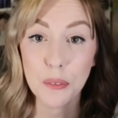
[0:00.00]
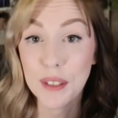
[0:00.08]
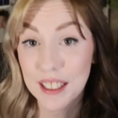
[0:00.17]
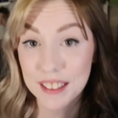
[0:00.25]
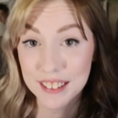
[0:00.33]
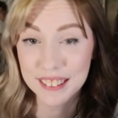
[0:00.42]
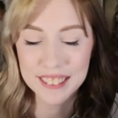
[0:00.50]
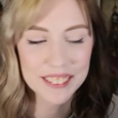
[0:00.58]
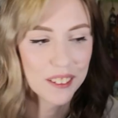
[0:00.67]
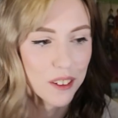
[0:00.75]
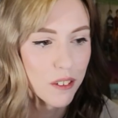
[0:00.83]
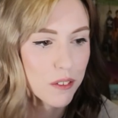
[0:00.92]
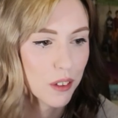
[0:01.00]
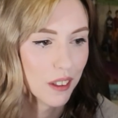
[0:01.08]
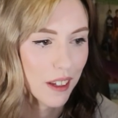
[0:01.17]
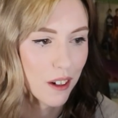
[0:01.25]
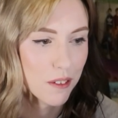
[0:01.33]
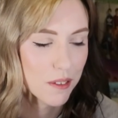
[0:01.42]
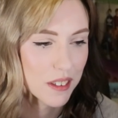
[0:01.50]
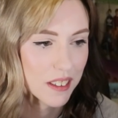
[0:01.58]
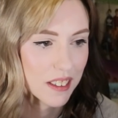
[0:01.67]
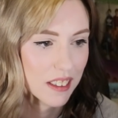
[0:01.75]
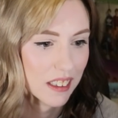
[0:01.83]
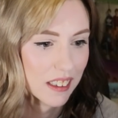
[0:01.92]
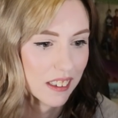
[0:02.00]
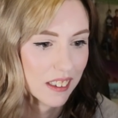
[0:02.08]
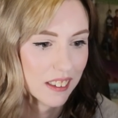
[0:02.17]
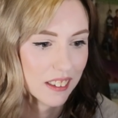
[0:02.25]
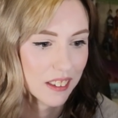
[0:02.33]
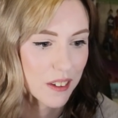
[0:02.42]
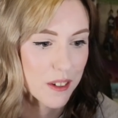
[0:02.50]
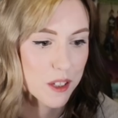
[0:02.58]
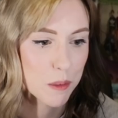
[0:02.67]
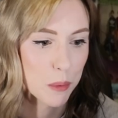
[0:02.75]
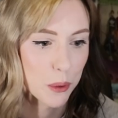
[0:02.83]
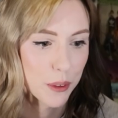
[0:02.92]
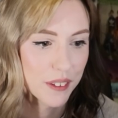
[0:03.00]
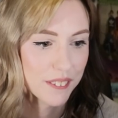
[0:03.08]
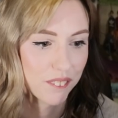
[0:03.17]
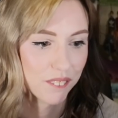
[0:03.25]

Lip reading: worthy of your love and support